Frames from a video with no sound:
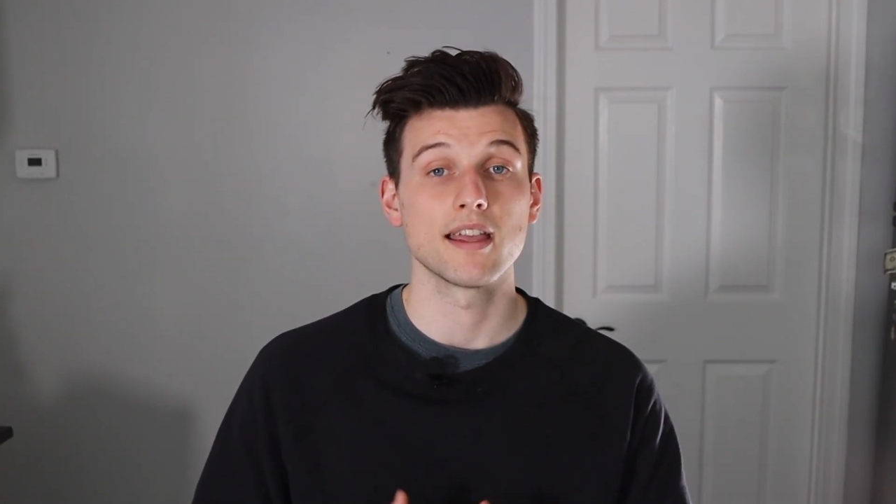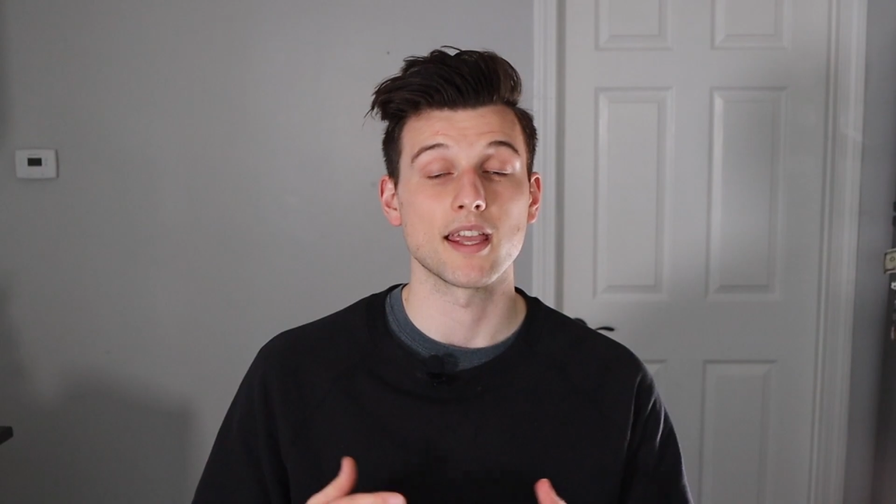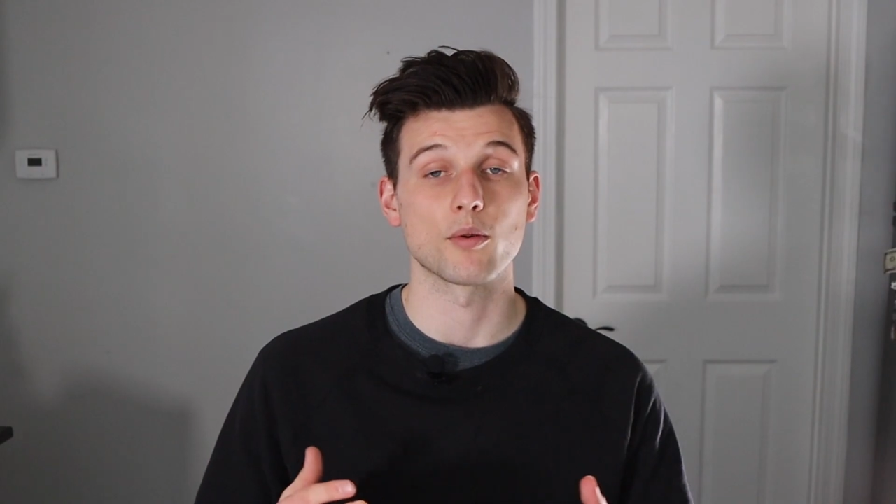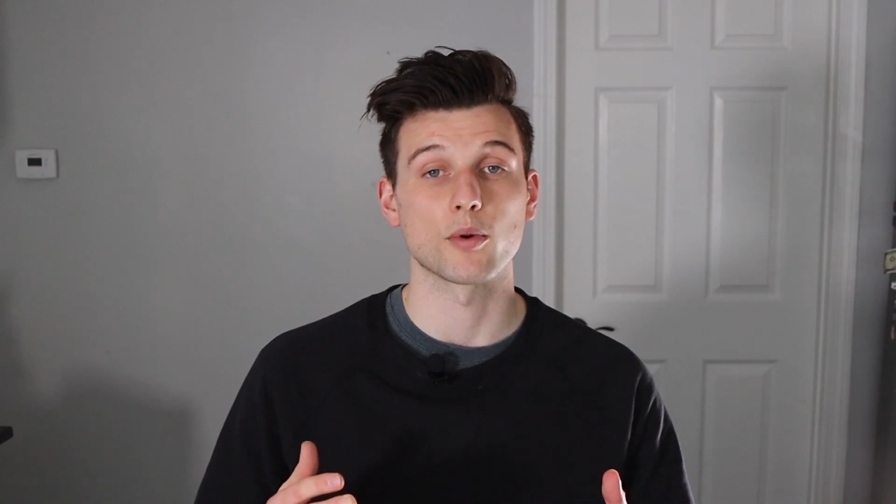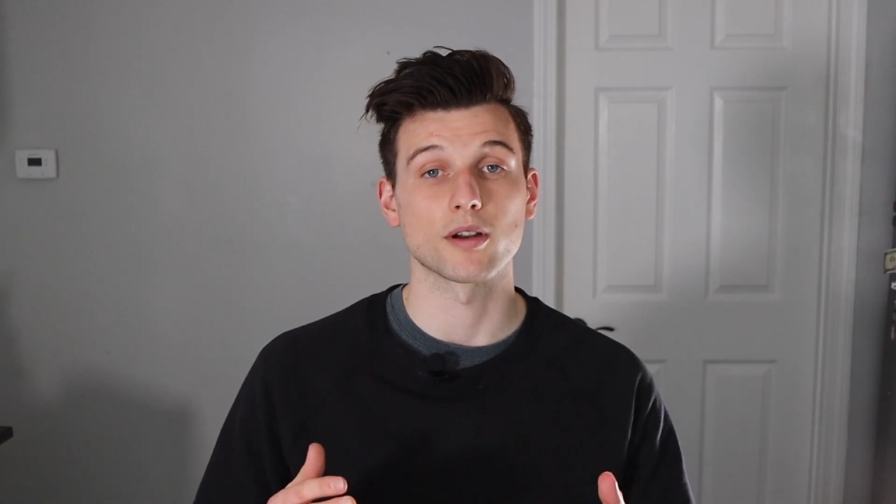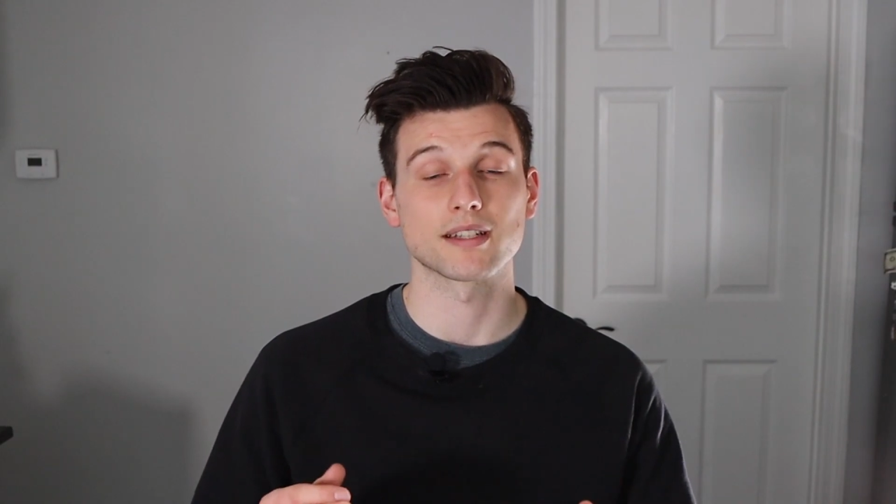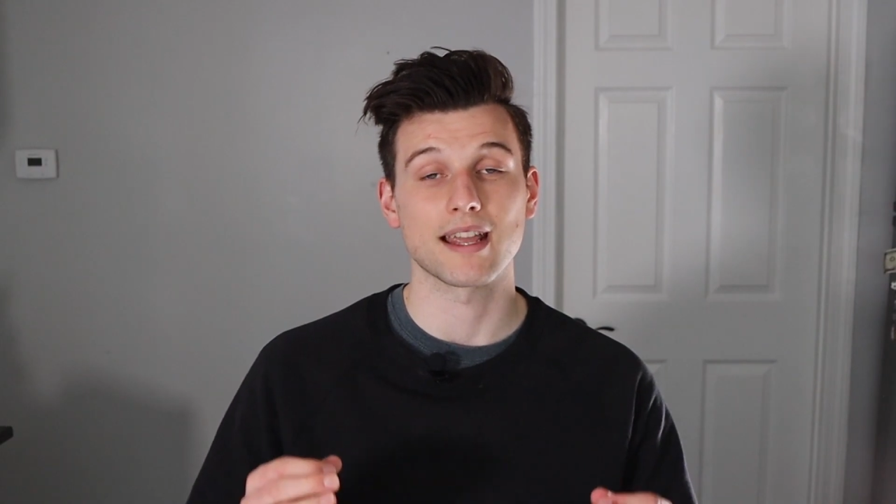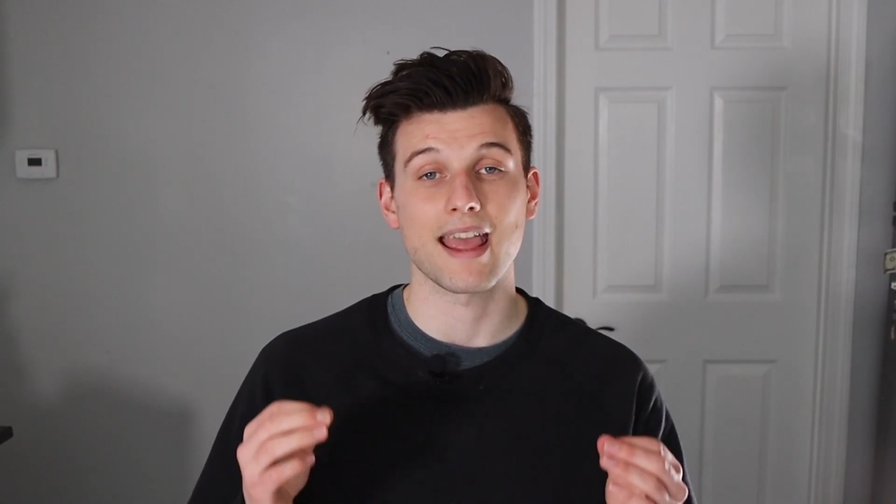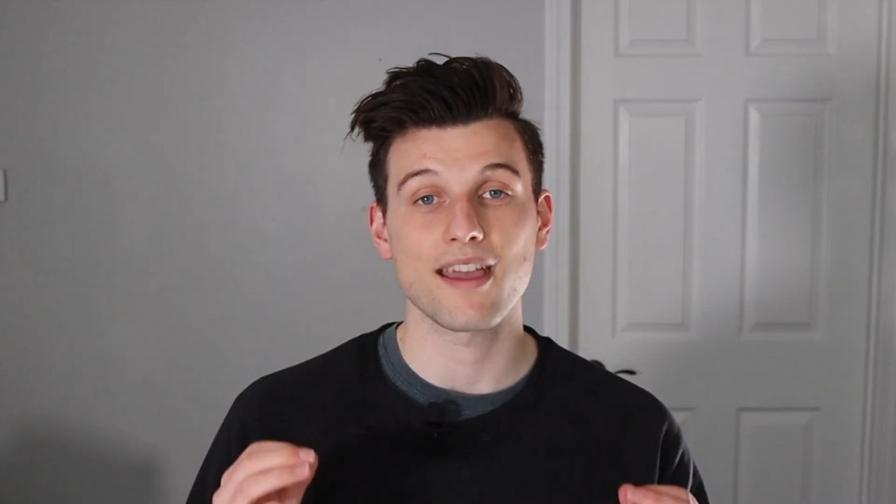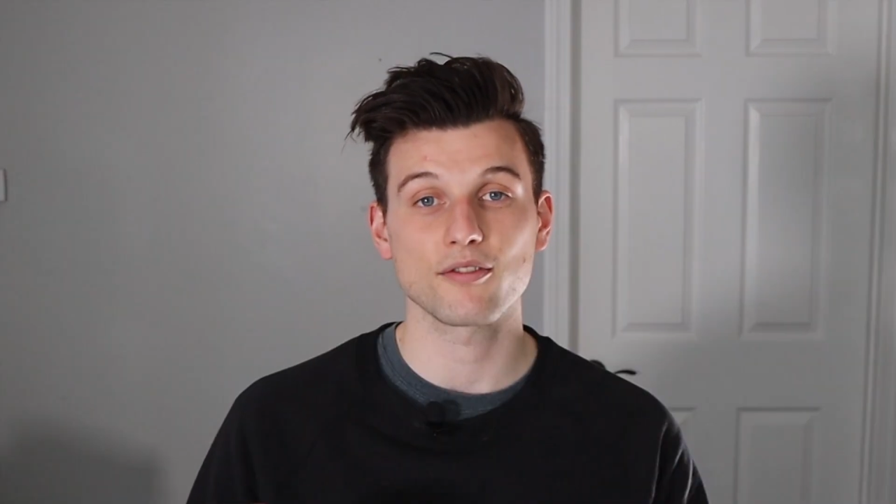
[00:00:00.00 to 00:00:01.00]
it worked
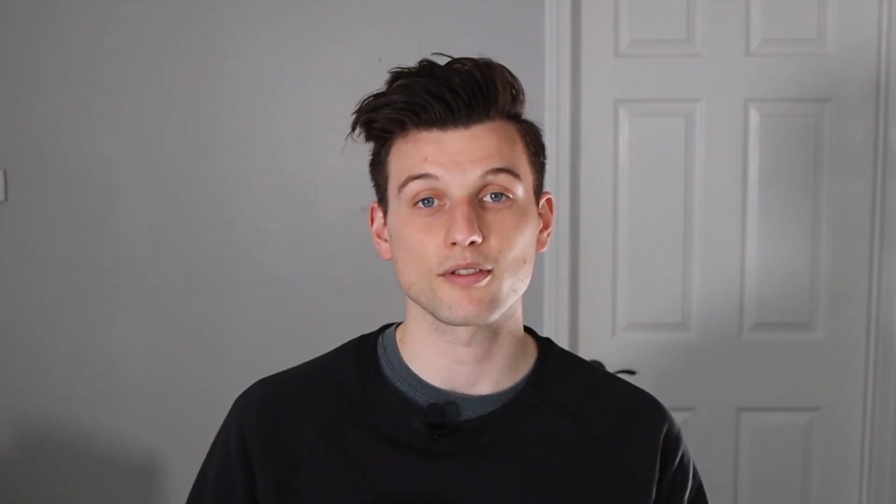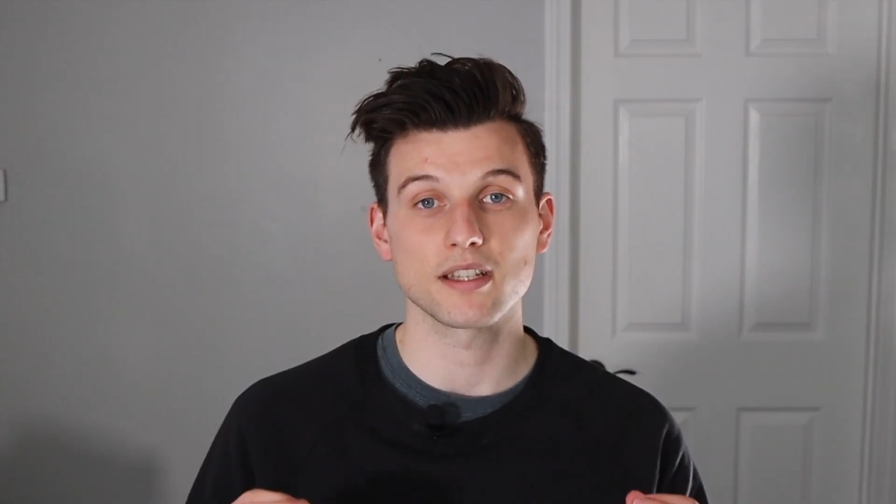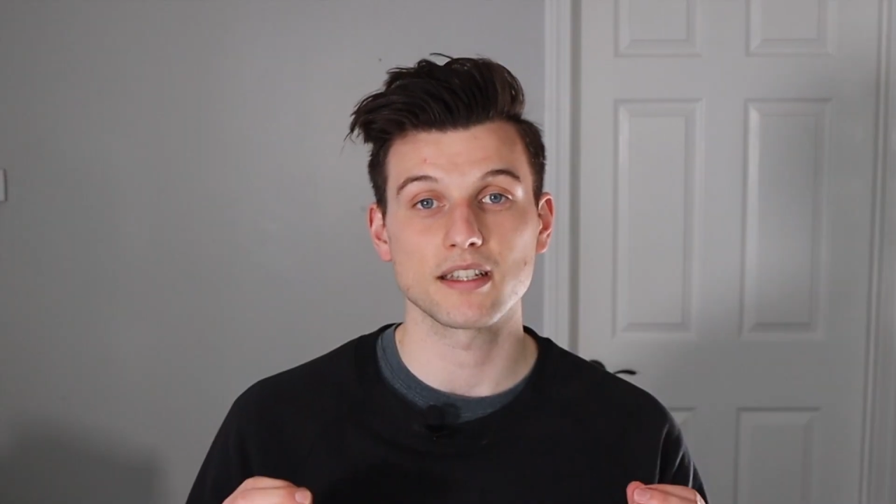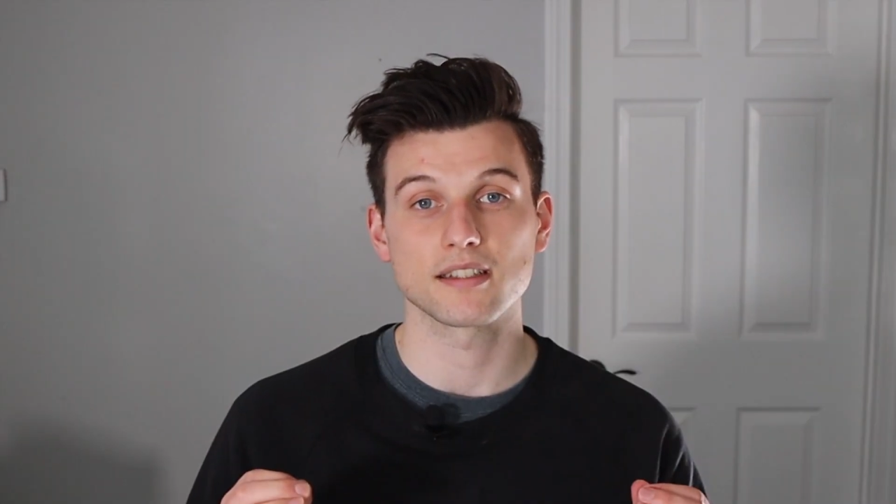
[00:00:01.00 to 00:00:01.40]
every